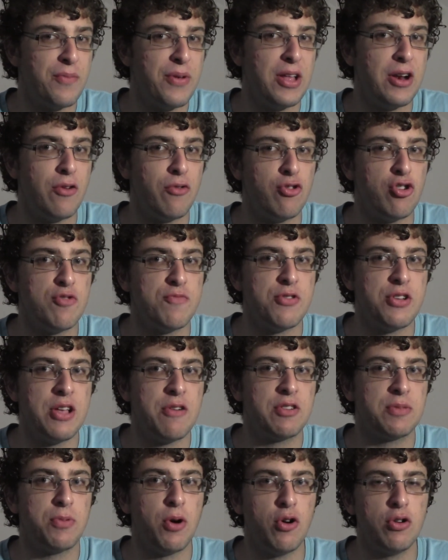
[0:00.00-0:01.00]
been a rumor that
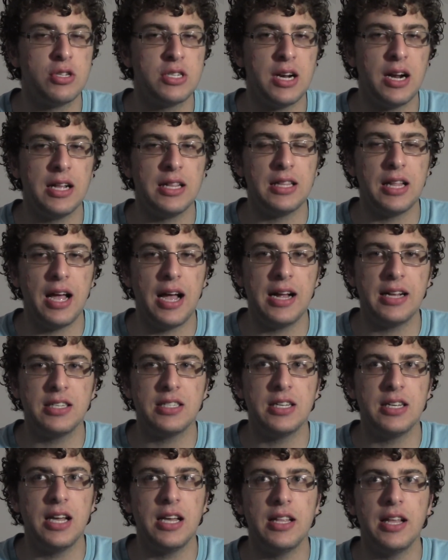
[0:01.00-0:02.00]
was posted online
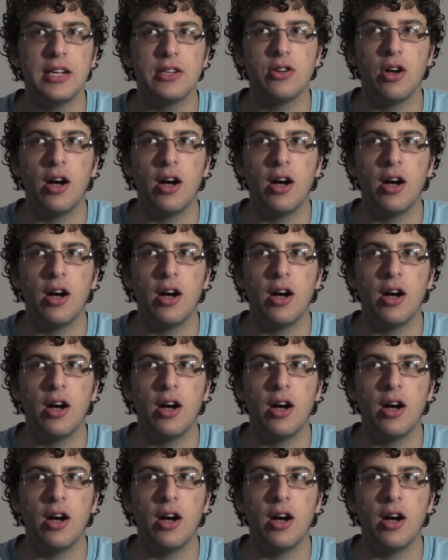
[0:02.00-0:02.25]
today that